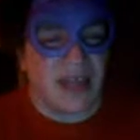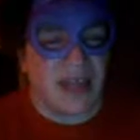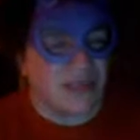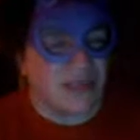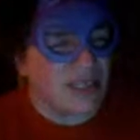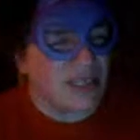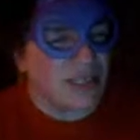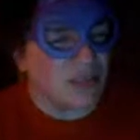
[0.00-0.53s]

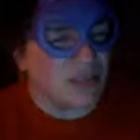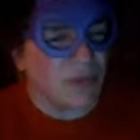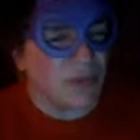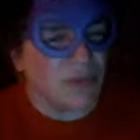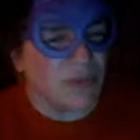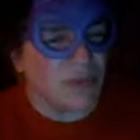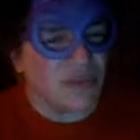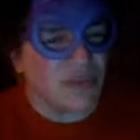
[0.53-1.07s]
I think it's going
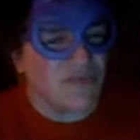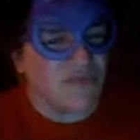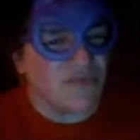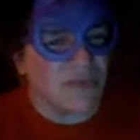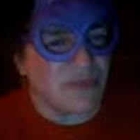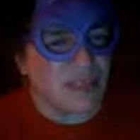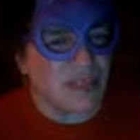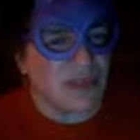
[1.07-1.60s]
to be one of those
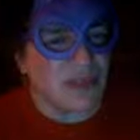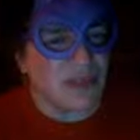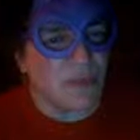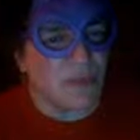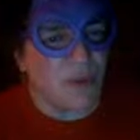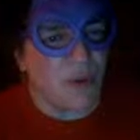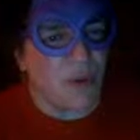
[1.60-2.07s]
films that the